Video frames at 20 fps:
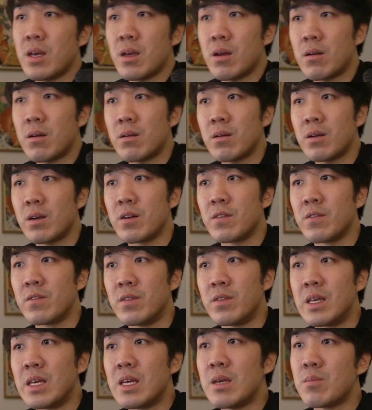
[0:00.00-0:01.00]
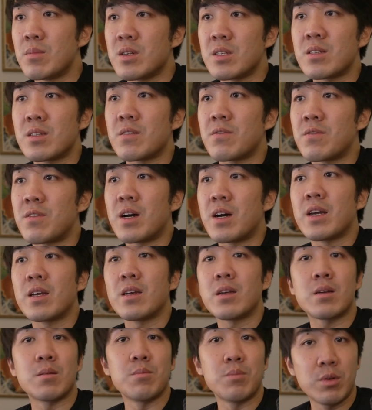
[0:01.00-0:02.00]
the year of
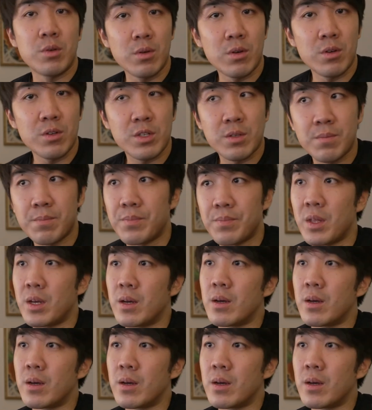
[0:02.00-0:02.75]
demystifying computers.